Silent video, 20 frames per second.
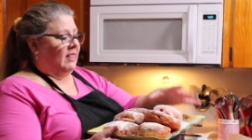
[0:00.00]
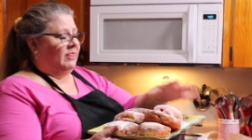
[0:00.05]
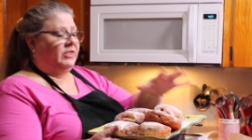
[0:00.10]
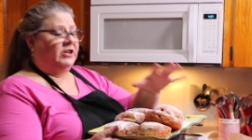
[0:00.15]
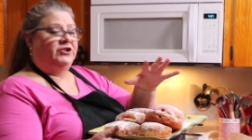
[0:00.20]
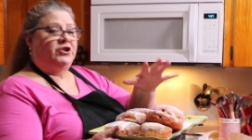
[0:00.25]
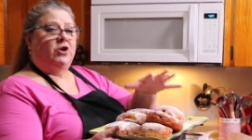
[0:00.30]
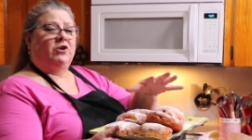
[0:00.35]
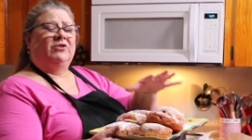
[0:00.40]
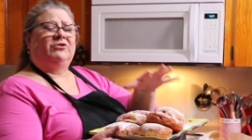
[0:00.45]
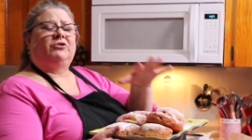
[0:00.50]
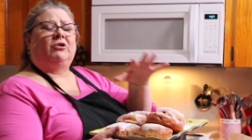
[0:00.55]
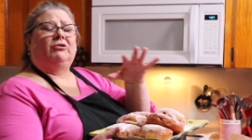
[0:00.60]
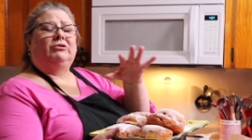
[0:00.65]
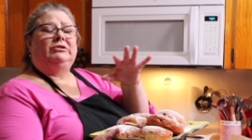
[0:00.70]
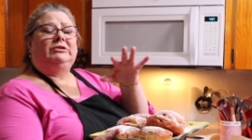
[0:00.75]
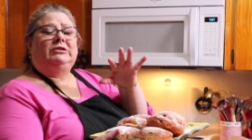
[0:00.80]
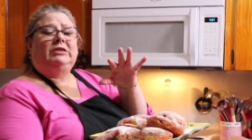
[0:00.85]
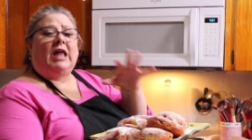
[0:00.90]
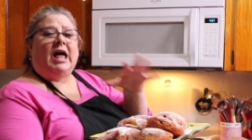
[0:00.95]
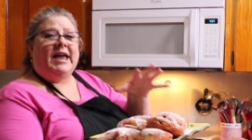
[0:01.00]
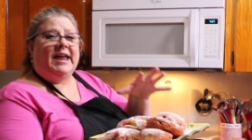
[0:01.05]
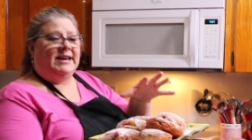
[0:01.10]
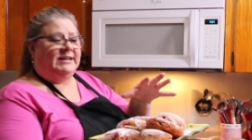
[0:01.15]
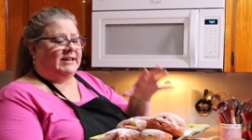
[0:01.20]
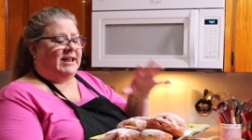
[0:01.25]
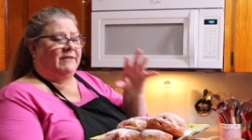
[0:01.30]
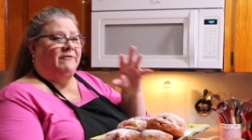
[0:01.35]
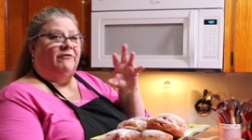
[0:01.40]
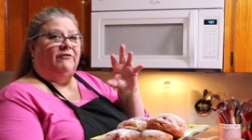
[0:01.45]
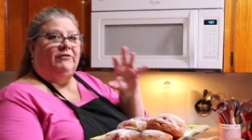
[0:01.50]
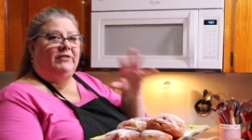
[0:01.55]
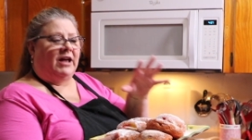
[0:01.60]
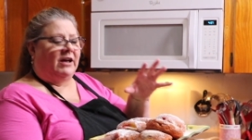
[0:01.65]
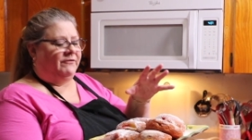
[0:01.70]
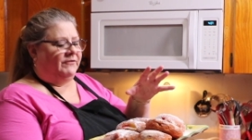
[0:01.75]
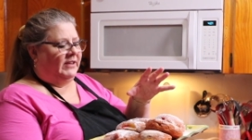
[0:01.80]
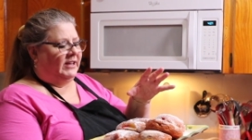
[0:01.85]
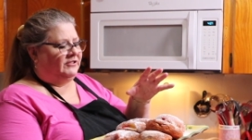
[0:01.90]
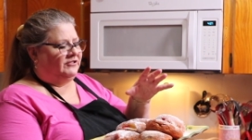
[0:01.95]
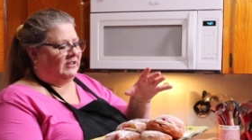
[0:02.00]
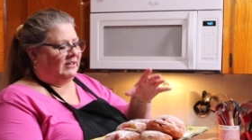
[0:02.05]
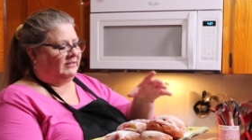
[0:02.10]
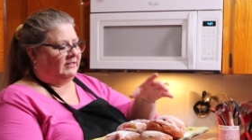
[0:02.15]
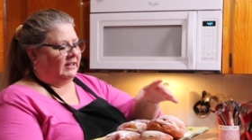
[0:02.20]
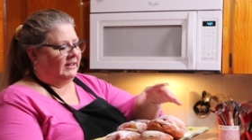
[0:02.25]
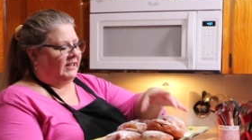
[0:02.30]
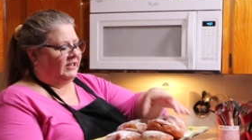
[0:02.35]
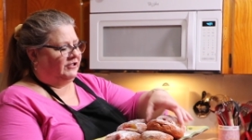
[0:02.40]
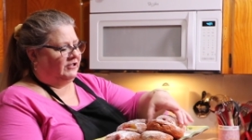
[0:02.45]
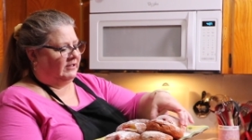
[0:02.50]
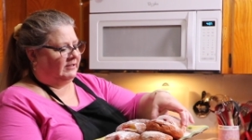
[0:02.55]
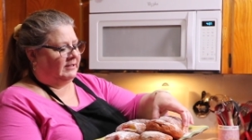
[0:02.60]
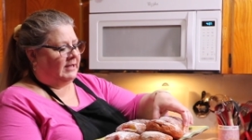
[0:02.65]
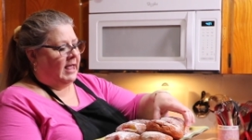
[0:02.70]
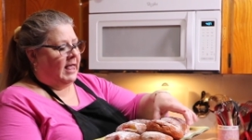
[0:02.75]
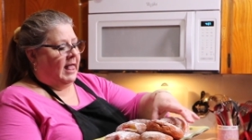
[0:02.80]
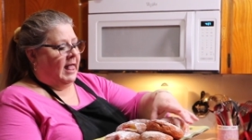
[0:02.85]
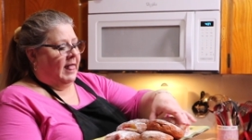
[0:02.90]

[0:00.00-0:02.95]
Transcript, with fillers: The donuts are light and fluffy and just delicious.